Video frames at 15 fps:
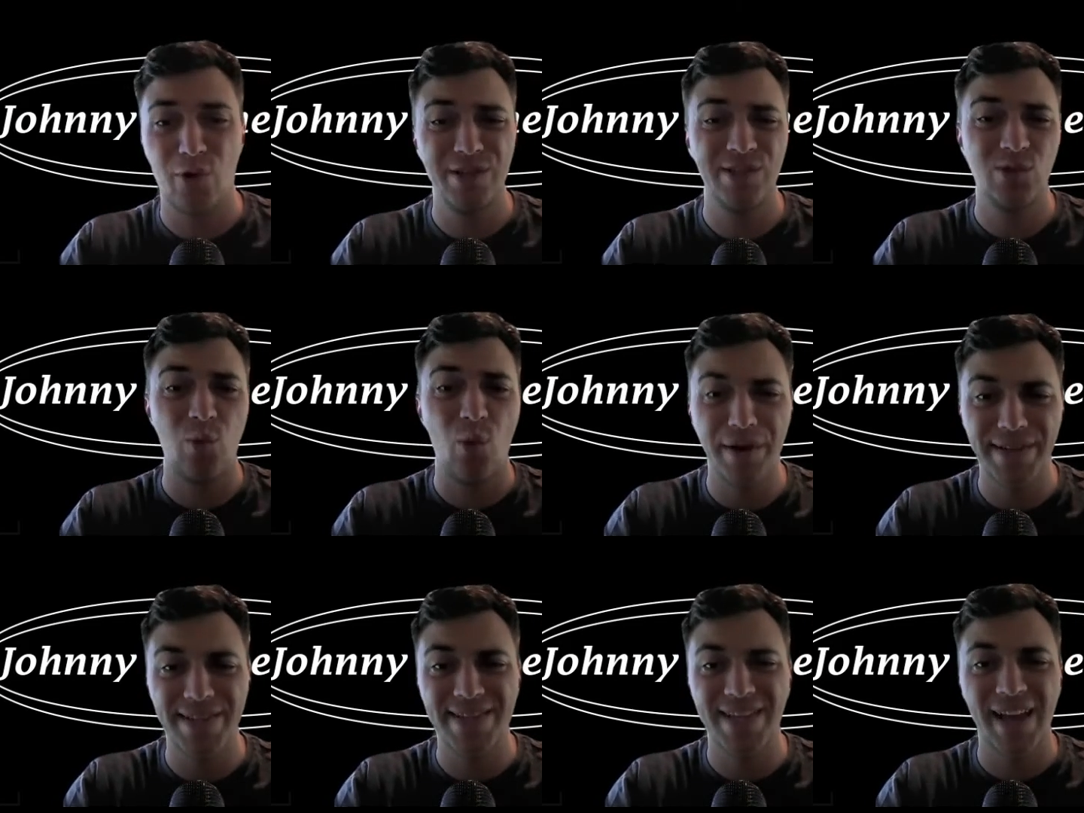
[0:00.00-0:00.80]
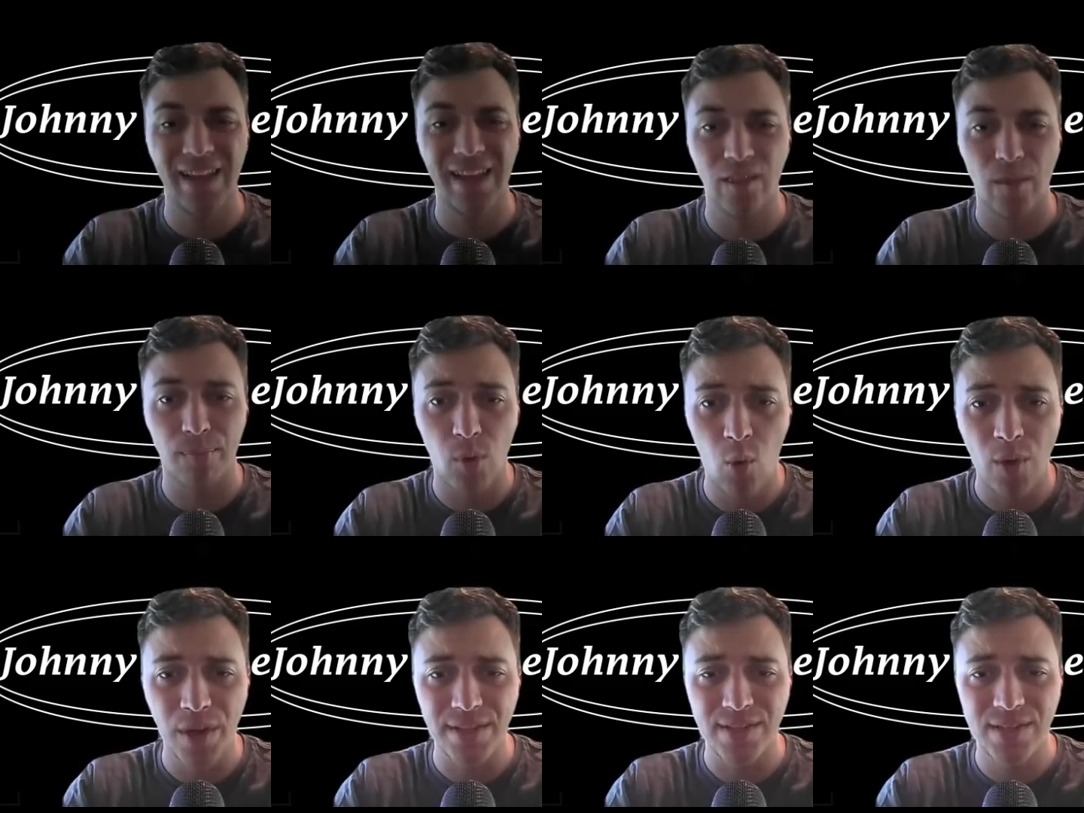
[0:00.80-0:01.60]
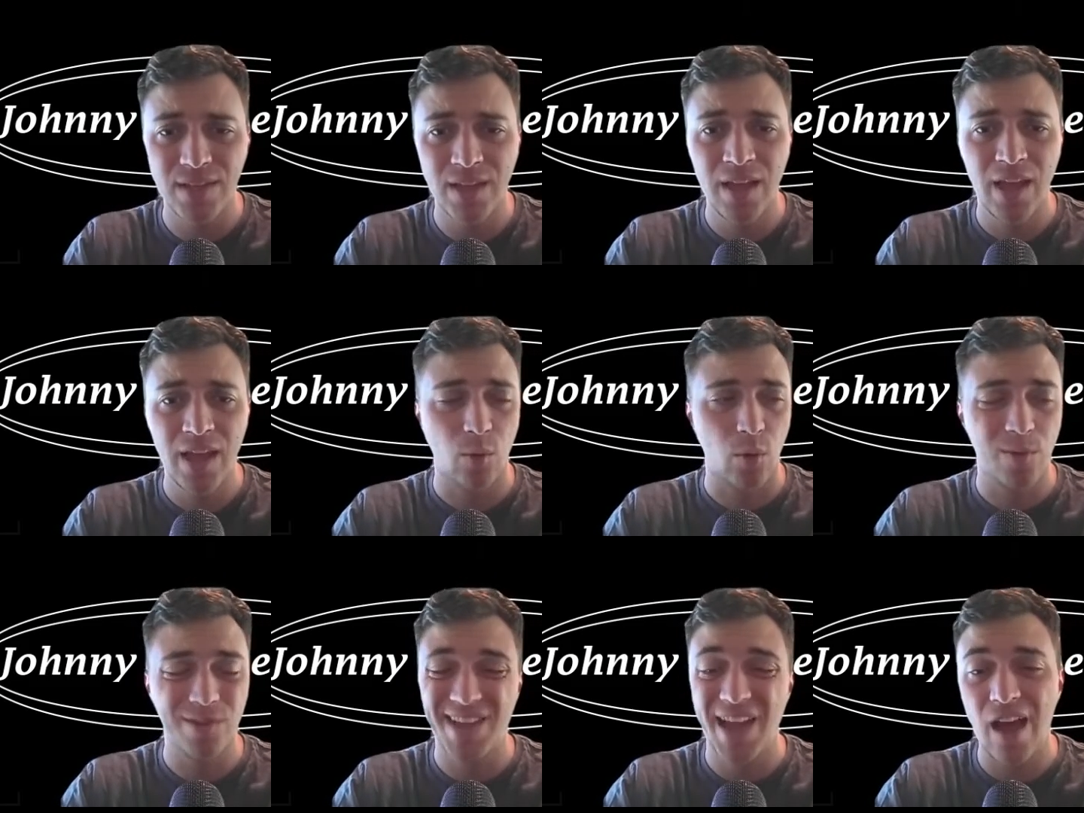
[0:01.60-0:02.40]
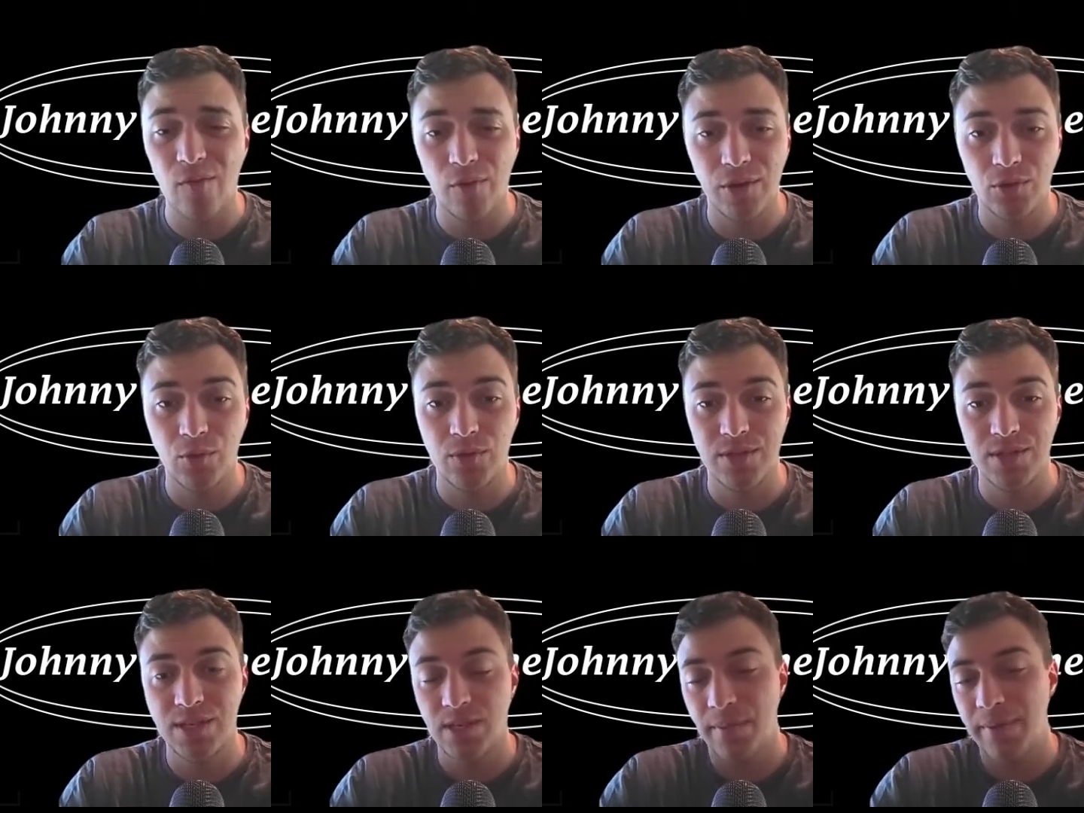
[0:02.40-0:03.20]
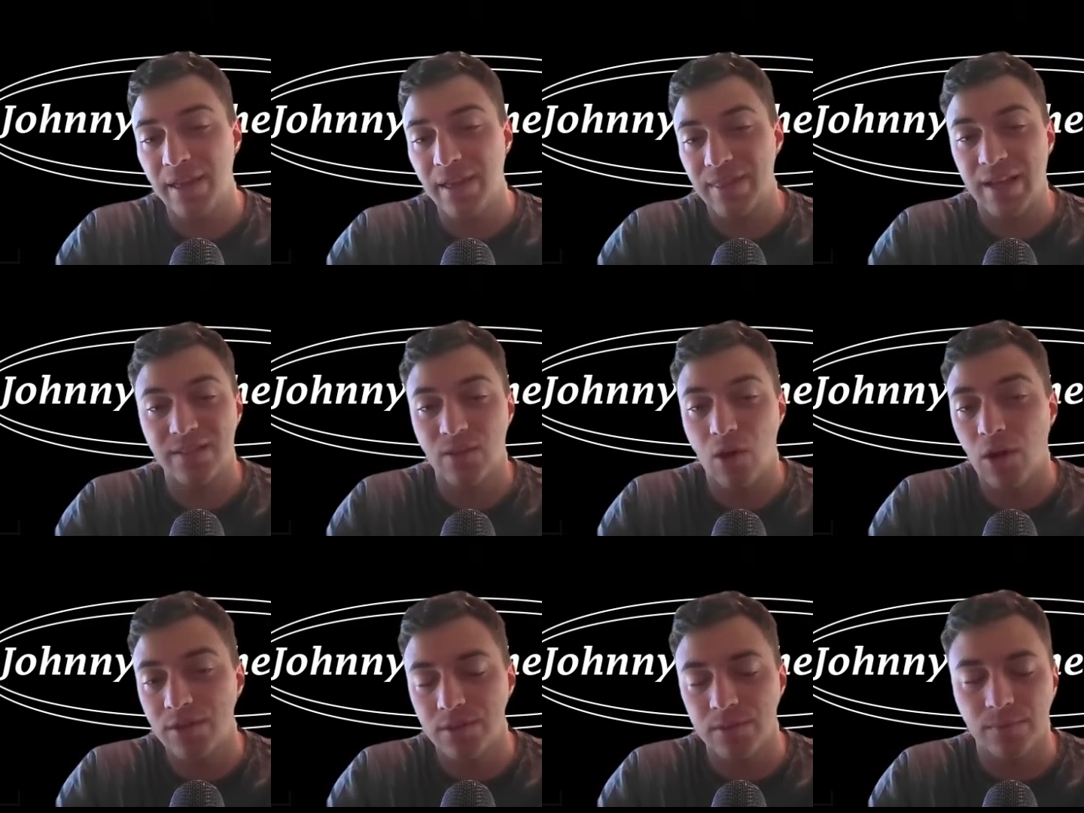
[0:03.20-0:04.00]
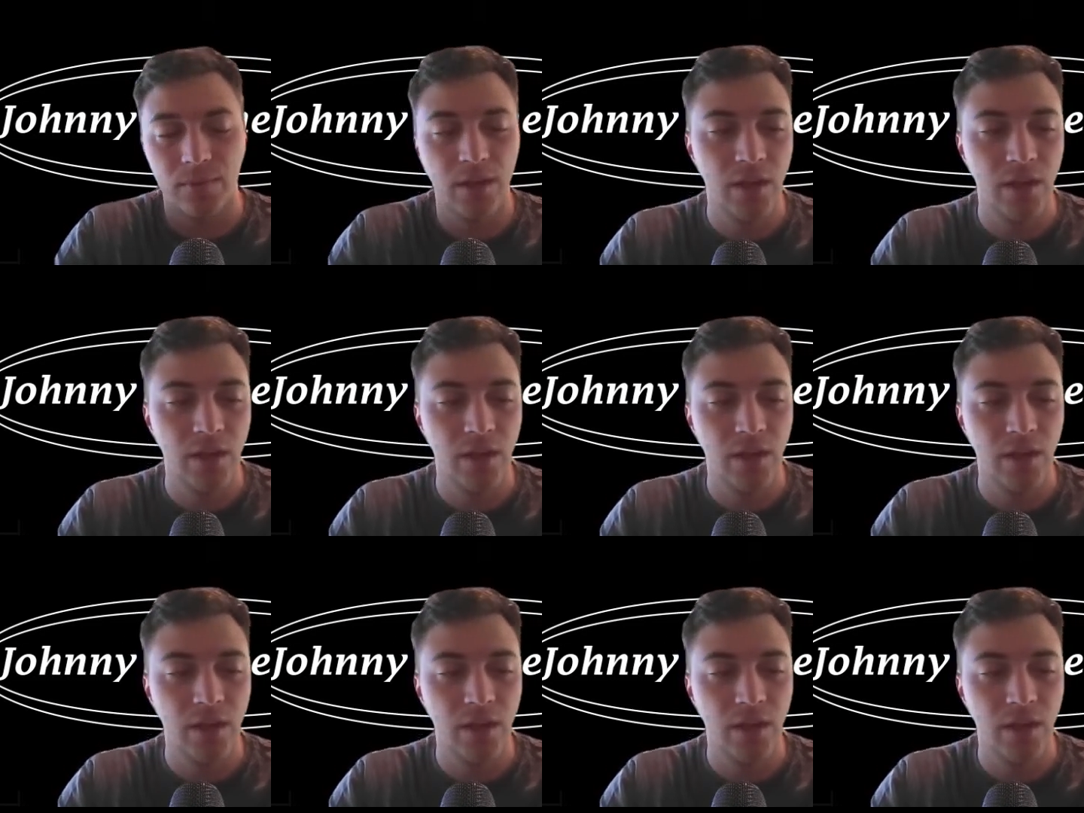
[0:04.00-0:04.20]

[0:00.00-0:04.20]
He's 22nd in the points, and we're almost halfway through the season. I mean, that's awesome.